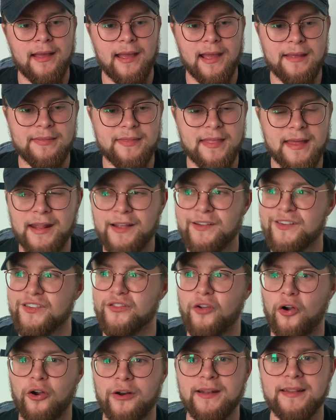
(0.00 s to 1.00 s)
And then I
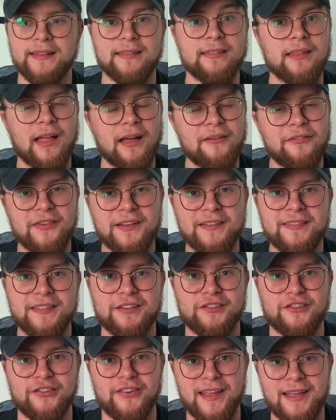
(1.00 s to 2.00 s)
started loving the
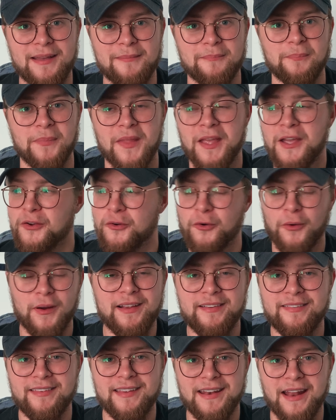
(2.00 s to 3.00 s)
gym.
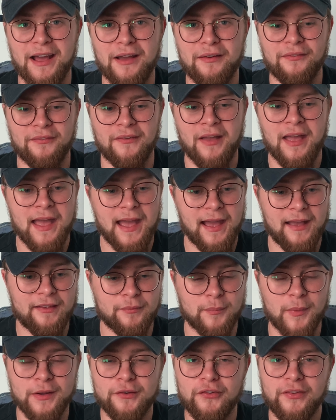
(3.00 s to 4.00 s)
Crazy enough,
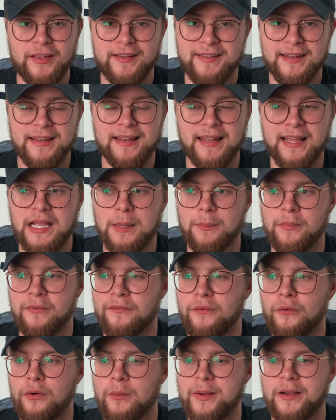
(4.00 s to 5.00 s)
as much as I didn't like it
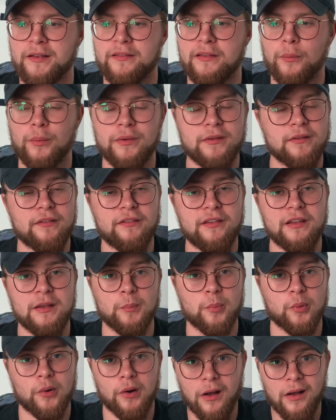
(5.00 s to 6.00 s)
before because I wasn't
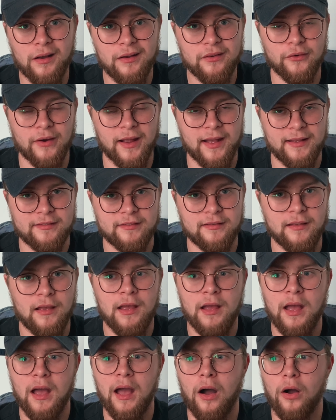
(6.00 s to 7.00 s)
seeing progress,
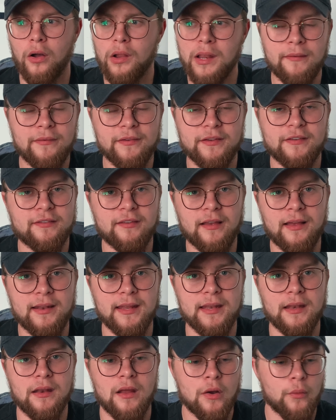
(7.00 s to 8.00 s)
all of a
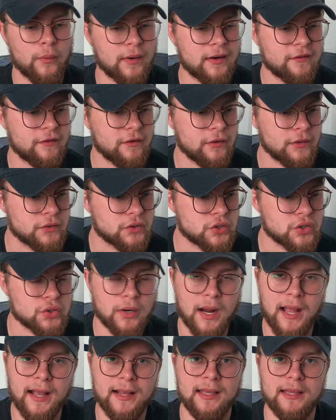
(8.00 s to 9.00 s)
sudden, when I started
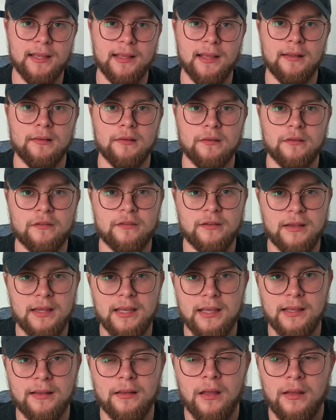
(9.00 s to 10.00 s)
tracking and
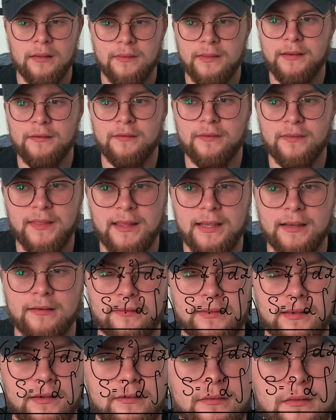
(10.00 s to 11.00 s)
seeing these
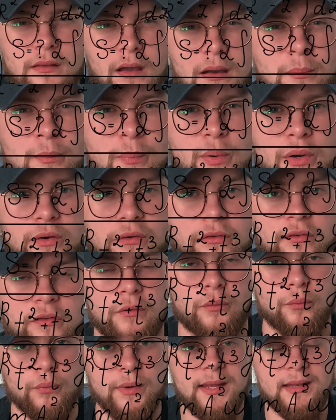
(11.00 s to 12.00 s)
things, these numbers
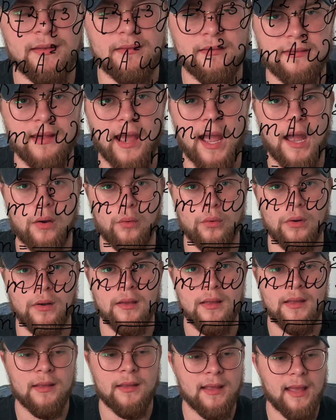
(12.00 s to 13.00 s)
written down,
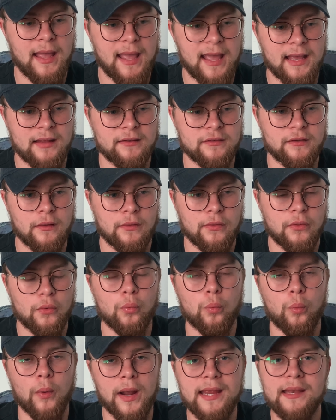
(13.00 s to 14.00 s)
and the
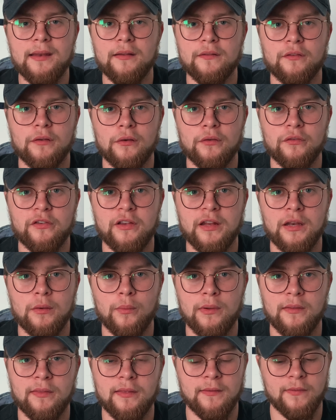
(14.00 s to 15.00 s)
weight associated
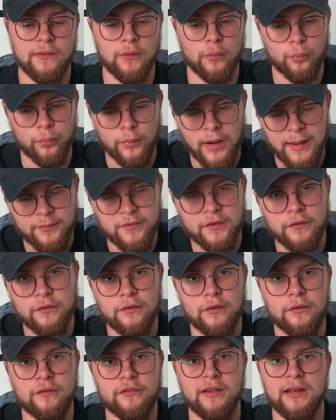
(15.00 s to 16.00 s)
with it, the reps
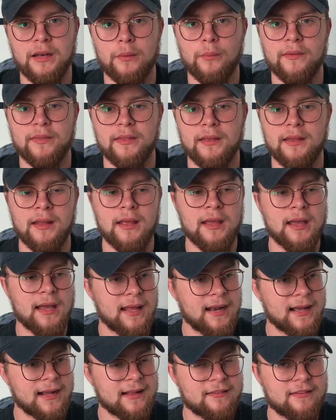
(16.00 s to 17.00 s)
associated with it,
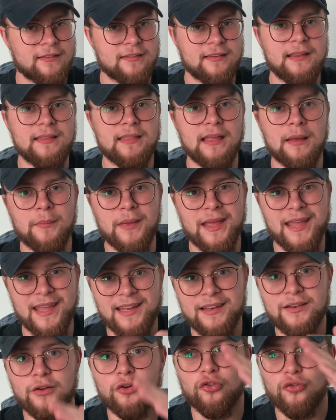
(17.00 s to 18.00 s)
and I could see them
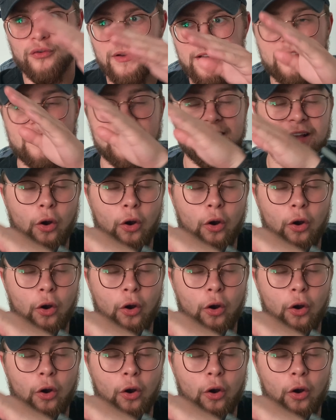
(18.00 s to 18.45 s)
increasing